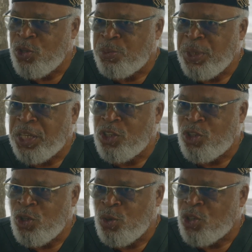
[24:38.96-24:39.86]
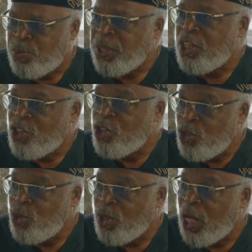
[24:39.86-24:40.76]
who are speaking to
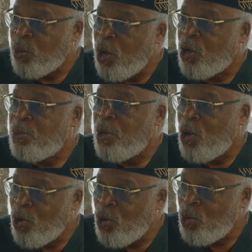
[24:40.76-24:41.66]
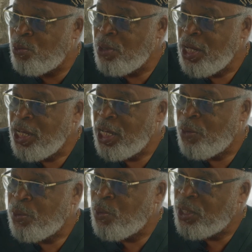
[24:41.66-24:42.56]
you like welcome home,
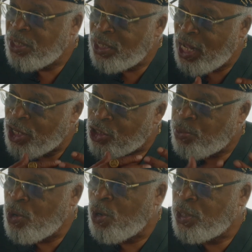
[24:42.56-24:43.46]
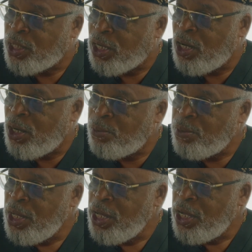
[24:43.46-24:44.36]
and we want the Diaspora to
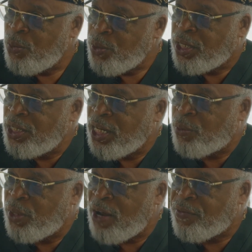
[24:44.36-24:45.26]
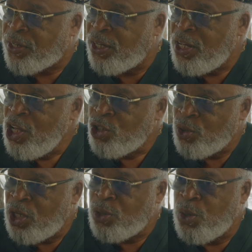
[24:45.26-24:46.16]
come and reconnect with Africa.
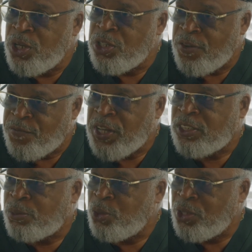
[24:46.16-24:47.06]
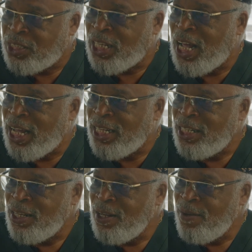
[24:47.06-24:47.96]
So in other words, it's a festival
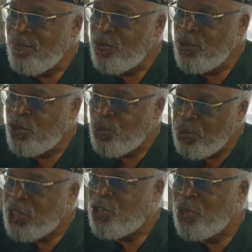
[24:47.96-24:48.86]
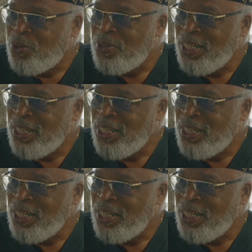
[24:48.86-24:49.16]
designed to meet you.